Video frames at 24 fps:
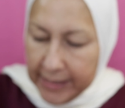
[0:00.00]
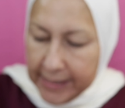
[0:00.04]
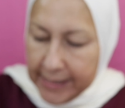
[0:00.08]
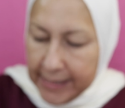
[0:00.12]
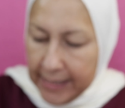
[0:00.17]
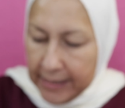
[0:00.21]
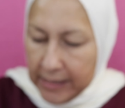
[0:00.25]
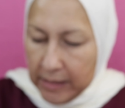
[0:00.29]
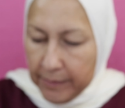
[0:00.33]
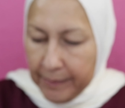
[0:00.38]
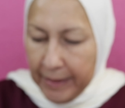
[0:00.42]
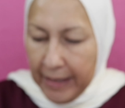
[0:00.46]
it
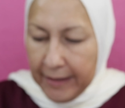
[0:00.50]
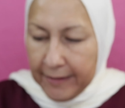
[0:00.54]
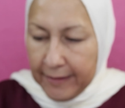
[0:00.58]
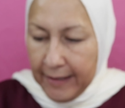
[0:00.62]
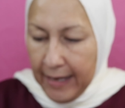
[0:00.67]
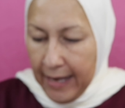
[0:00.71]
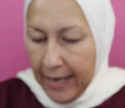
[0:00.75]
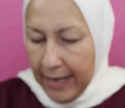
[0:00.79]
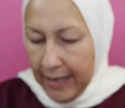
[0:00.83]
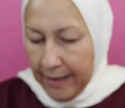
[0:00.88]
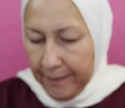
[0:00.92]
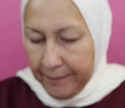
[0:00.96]
says about
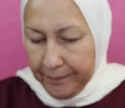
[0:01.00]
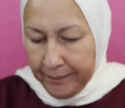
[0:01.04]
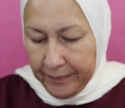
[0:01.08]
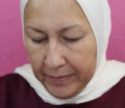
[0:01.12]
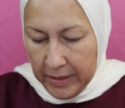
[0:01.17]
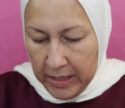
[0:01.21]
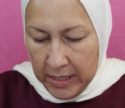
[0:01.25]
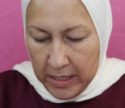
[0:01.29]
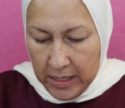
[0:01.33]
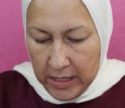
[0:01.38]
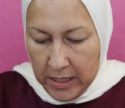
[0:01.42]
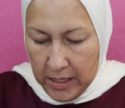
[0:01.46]
that.
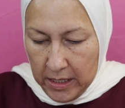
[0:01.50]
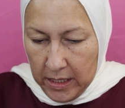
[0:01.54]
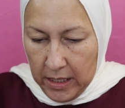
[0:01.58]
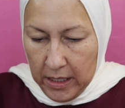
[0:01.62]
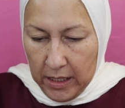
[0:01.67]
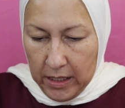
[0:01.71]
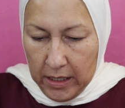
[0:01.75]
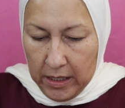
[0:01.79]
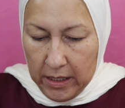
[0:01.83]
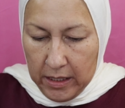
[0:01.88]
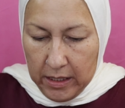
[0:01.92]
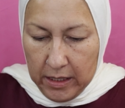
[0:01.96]

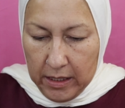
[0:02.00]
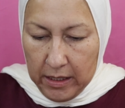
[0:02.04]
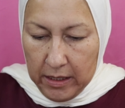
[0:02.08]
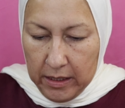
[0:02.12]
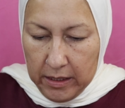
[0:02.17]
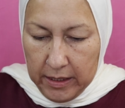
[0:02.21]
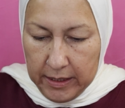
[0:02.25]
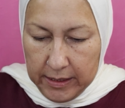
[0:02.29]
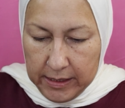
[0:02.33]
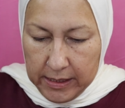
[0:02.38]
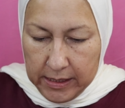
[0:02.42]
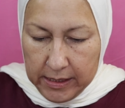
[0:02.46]

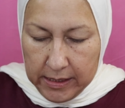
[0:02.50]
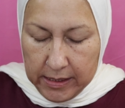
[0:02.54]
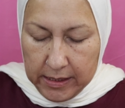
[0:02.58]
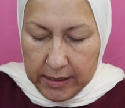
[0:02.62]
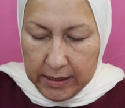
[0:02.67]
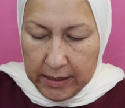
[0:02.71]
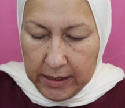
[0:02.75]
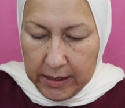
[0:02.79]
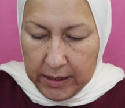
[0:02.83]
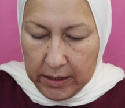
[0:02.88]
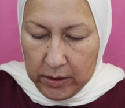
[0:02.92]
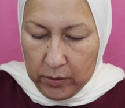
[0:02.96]
And let's
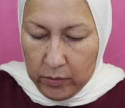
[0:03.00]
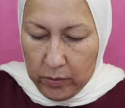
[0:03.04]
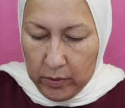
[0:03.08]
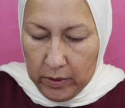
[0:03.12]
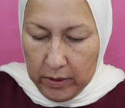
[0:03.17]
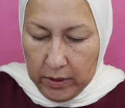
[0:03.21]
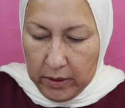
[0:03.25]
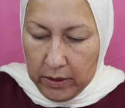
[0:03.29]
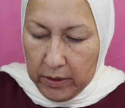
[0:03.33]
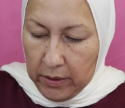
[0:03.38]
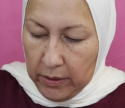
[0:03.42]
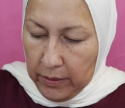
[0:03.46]
see,
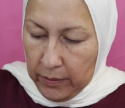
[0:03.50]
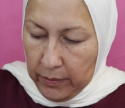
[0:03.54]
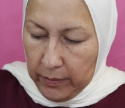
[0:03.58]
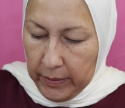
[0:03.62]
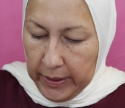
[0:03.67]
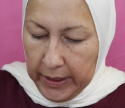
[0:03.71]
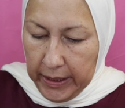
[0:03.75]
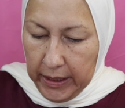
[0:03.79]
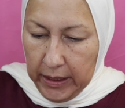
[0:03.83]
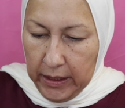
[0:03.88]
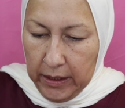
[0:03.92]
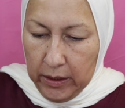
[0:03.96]
where are
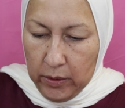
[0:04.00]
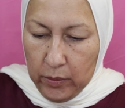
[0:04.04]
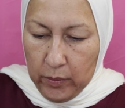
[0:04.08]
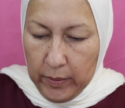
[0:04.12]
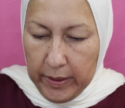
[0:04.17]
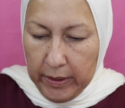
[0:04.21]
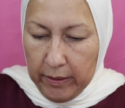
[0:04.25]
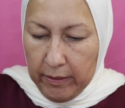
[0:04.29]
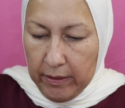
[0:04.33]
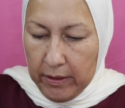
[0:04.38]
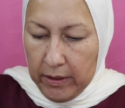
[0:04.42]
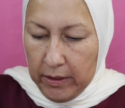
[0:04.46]
we?
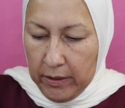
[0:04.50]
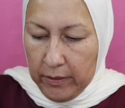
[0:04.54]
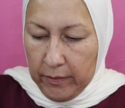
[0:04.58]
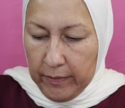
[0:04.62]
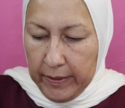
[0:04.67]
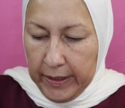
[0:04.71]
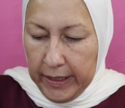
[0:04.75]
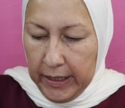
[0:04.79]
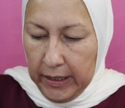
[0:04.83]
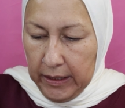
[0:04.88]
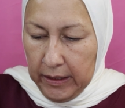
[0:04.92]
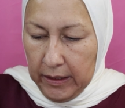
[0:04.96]
Where are
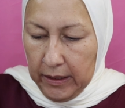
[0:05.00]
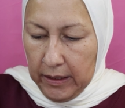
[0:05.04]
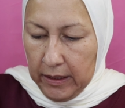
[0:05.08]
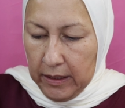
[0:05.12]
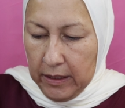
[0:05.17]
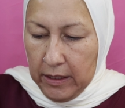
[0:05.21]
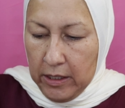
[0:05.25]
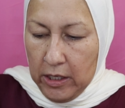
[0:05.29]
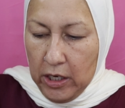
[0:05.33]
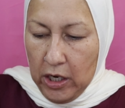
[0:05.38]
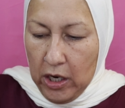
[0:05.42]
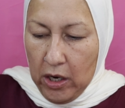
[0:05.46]
we?
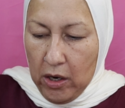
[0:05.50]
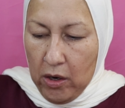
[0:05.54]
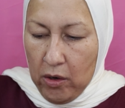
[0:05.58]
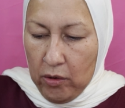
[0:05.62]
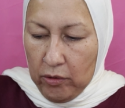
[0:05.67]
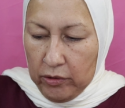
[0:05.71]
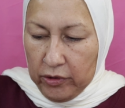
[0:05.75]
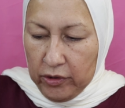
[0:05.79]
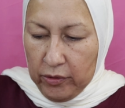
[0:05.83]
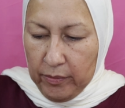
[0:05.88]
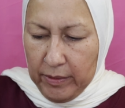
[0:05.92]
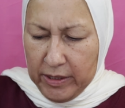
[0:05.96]

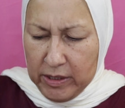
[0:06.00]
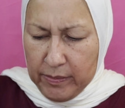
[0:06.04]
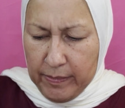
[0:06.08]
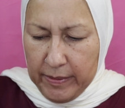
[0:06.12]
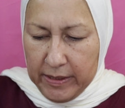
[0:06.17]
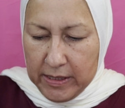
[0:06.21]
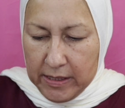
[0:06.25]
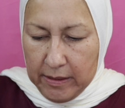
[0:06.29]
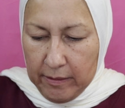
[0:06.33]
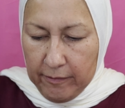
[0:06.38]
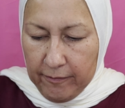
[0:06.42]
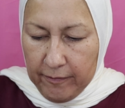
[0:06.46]
Oh, there must have
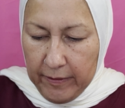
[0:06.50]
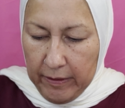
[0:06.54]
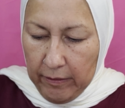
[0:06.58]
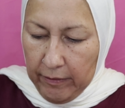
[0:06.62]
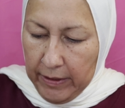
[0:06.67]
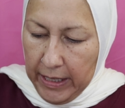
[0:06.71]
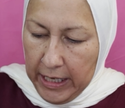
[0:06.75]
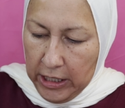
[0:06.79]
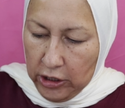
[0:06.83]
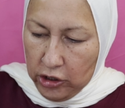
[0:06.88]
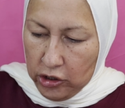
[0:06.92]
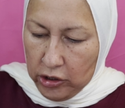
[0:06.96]
been some
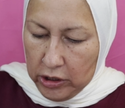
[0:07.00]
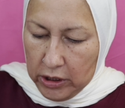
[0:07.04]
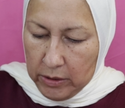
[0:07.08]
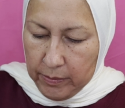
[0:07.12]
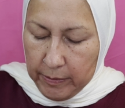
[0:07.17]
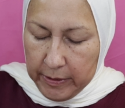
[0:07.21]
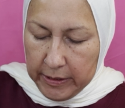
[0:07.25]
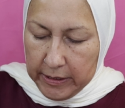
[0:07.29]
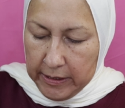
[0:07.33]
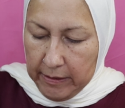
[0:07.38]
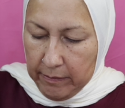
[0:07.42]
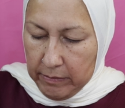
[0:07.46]
variations
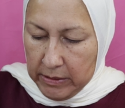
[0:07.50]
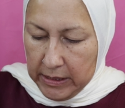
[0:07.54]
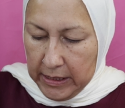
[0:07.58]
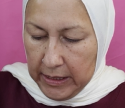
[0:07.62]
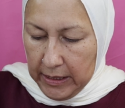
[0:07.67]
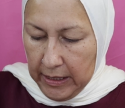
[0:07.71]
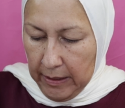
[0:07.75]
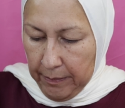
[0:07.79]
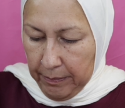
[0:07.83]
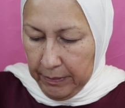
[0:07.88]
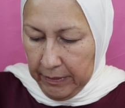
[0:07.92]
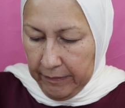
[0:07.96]
because I'm seeing
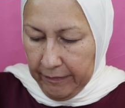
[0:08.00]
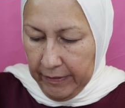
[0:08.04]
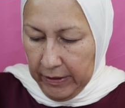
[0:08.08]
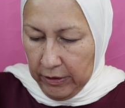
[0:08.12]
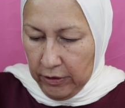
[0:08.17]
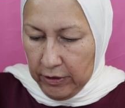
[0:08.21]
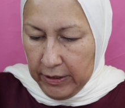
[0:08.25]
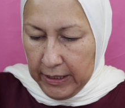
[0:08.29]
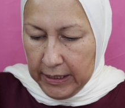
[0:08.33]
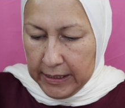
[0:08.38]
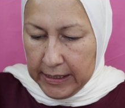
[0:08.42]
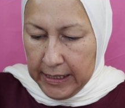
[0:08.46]
a couple of
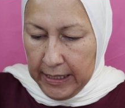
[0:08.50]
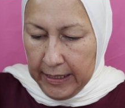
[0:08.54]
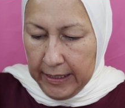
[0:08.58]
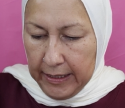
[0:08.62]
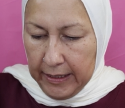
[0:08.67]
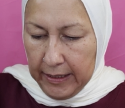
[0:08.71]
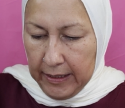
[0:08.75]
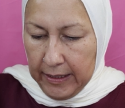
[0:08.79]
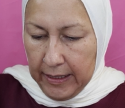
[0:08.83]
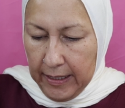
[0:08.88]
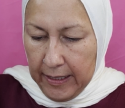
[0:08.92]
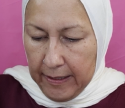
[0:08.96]
other things I
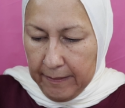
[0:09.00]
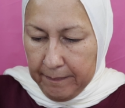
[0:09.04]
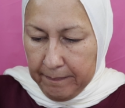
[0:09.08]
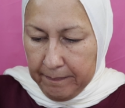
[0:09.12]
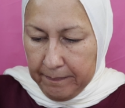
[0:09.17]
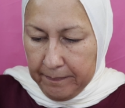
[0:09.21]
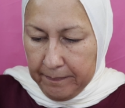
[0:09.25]
didn't get.